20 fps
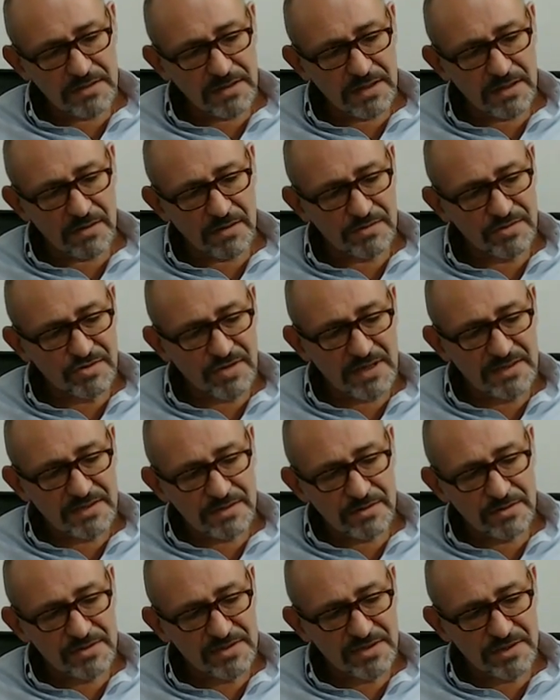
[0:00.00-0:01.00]
you know,
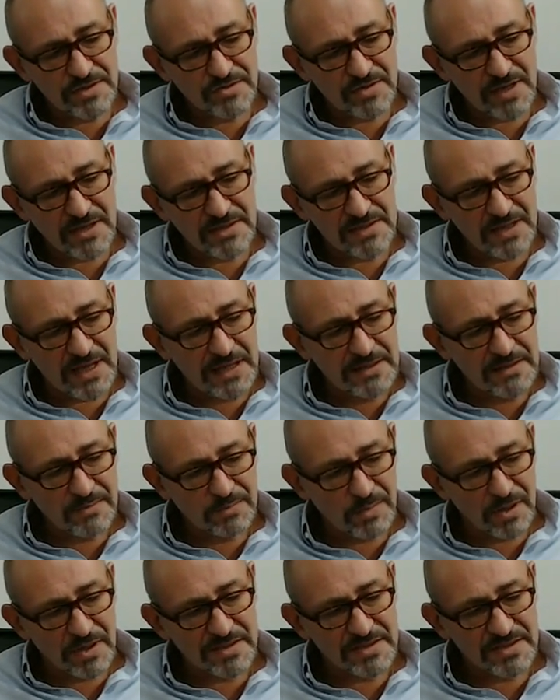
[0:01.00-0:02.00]
loosely translated
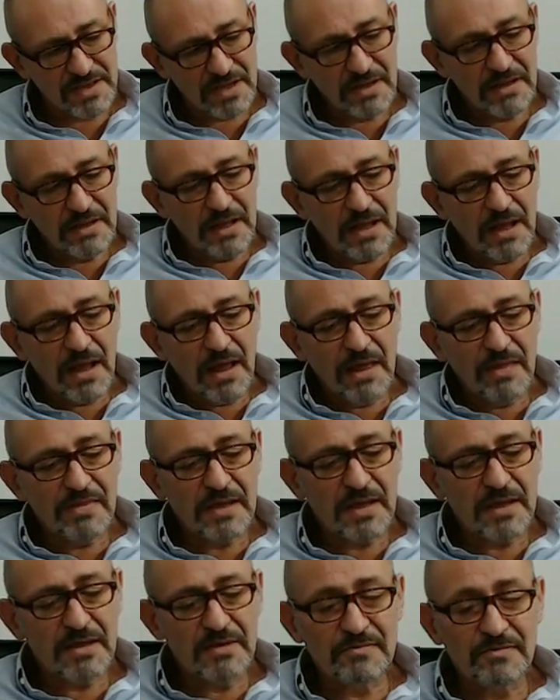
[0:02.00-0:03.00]
was
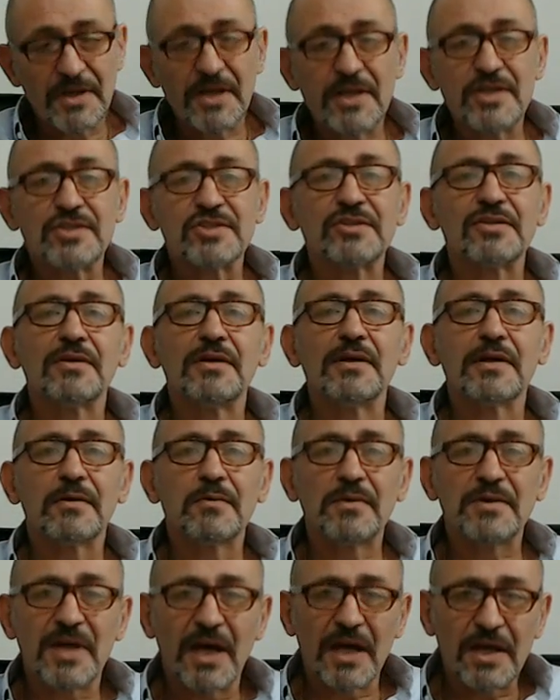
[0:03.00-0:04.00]
the volitional
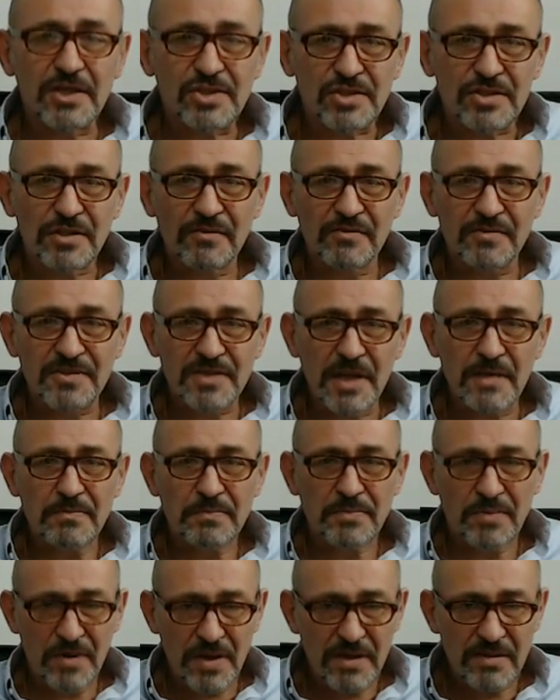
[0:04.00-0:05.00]
liquidation of
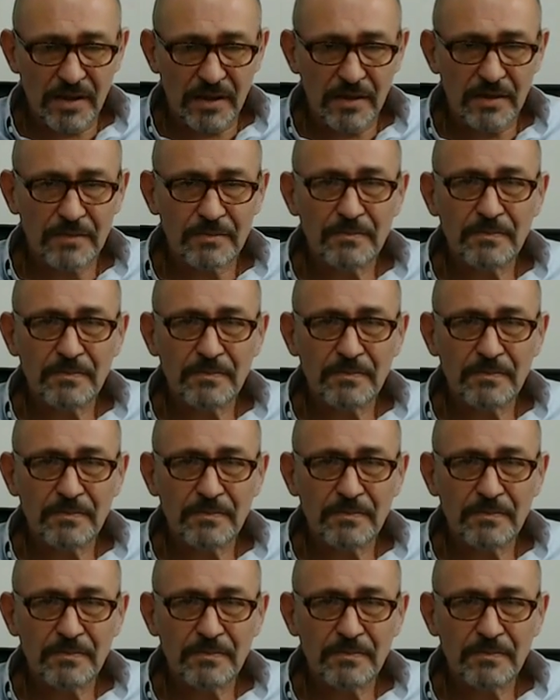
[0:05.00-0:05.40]
deep breathing.